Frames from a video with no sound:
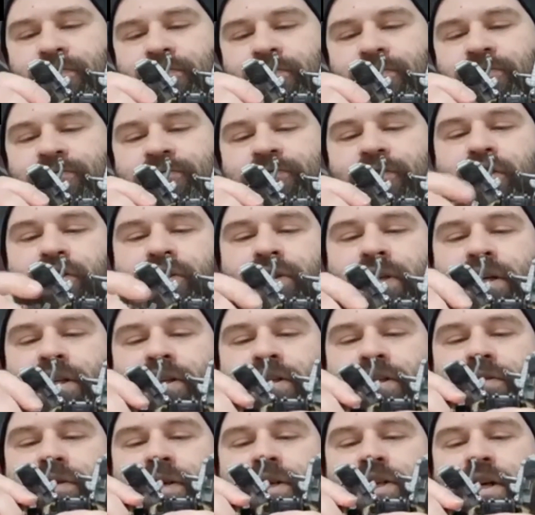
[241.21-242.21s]
fold
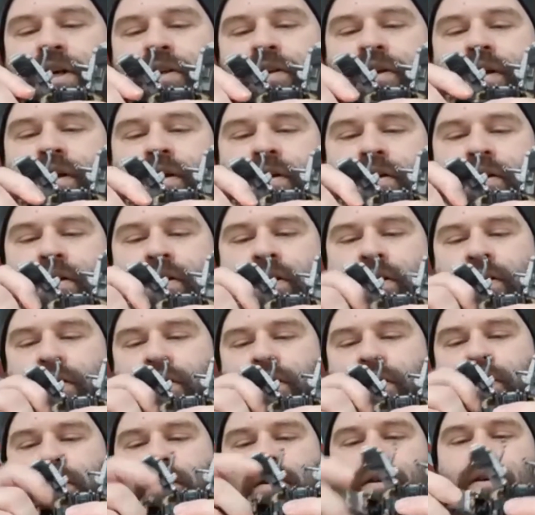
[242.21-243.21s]
into each other
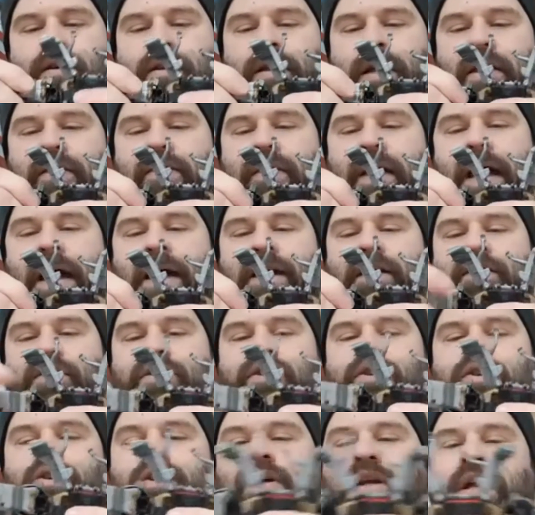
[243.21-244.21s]
like that.
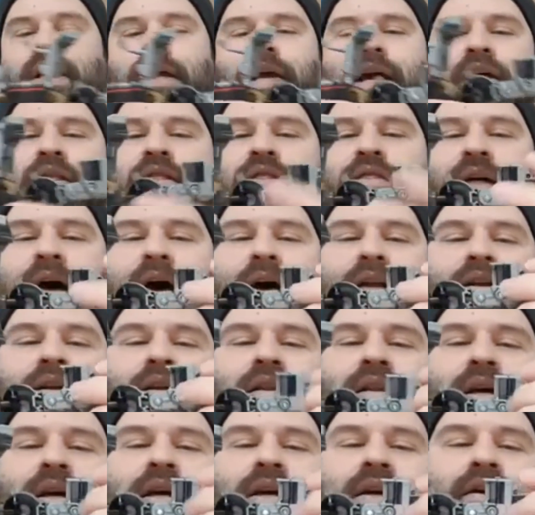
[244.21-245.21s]
So you're going to get that
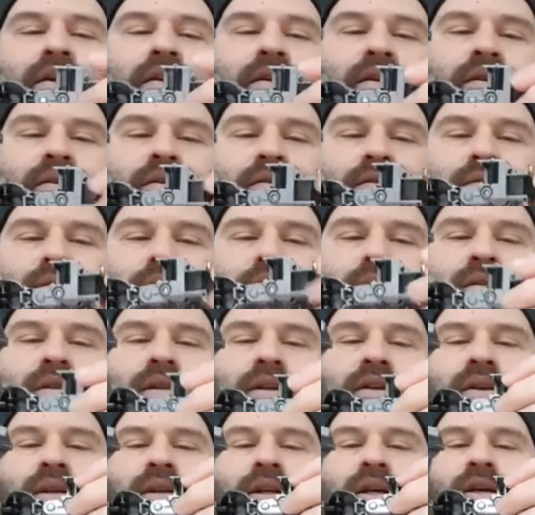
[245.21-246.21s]
click,
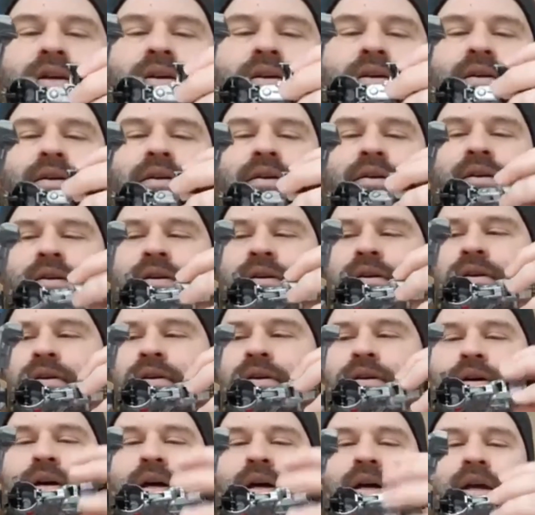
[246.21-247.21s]
literally.
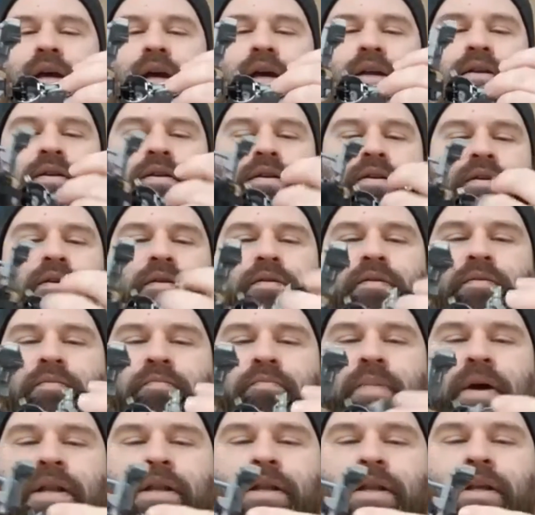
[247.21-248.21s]
Again,
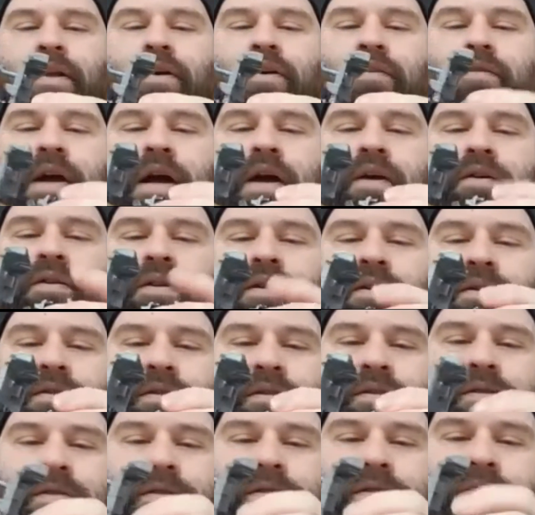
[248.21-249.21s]
bend it around.
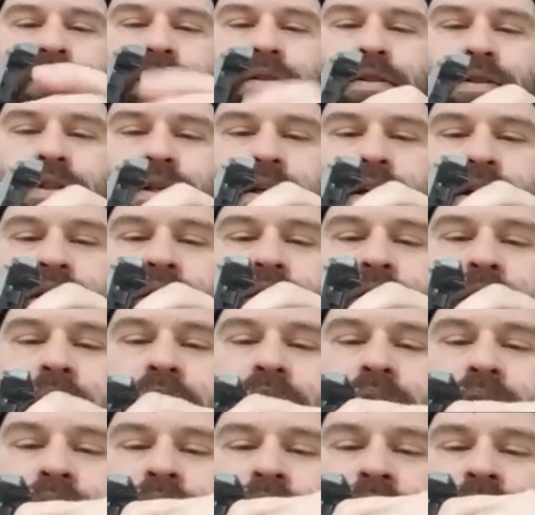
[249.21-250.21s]
It's going to go
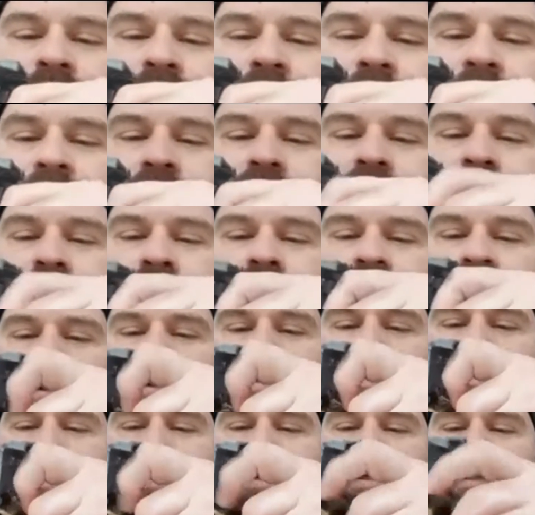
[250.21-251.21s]
in, guys.
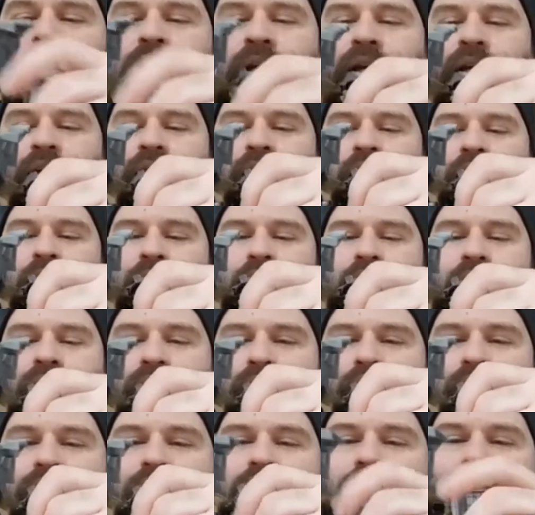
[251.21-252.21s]
Click, click.
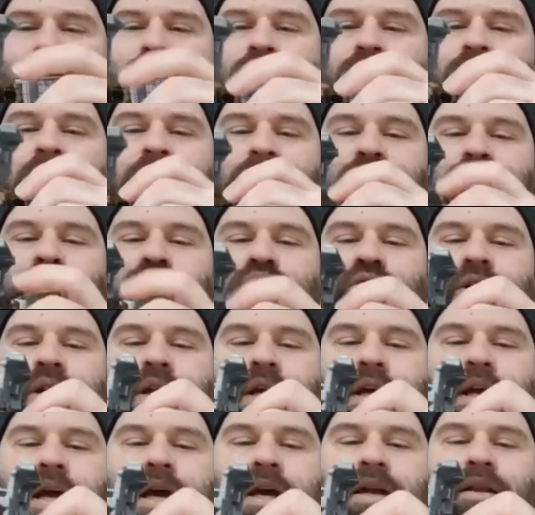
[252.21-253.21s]
So that's what you're
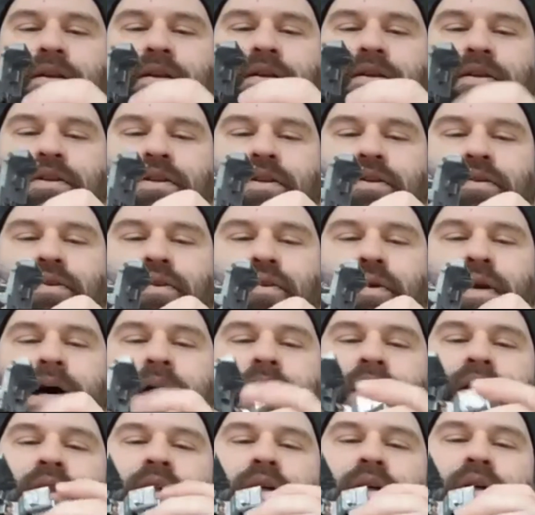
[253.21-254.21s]
going to get. So you
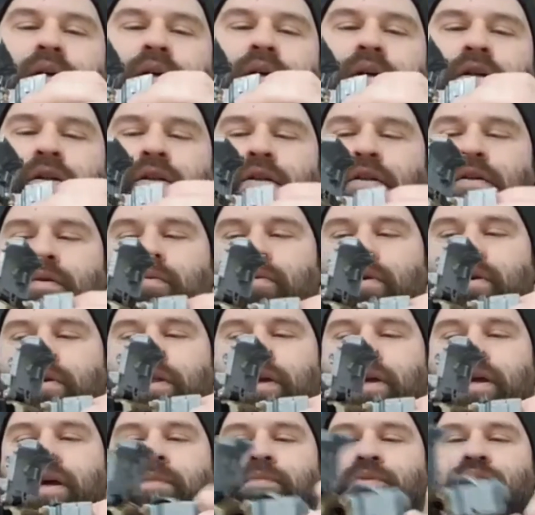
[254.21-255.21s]
got where
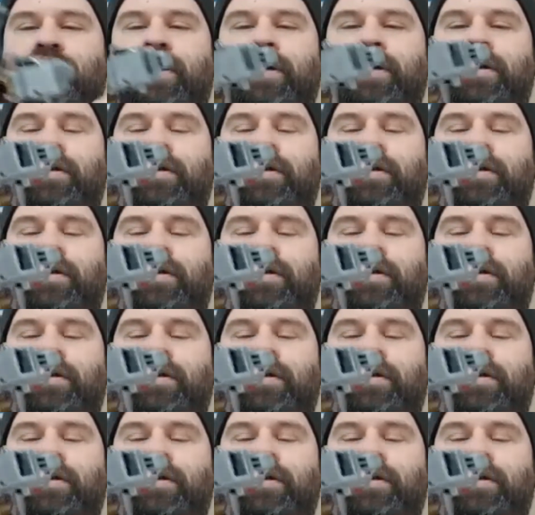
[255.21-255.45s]
the arms are going